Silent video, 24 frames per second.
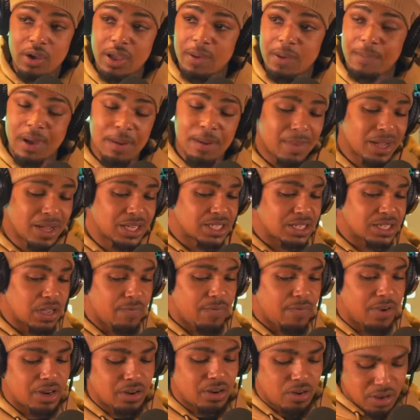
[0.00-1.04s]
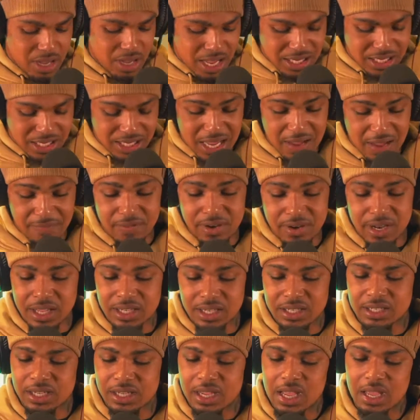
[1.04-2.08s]
Go hit by myself, I don't got time for
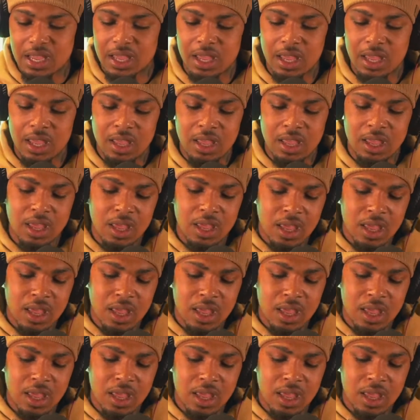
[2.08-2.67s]
niggas tucking.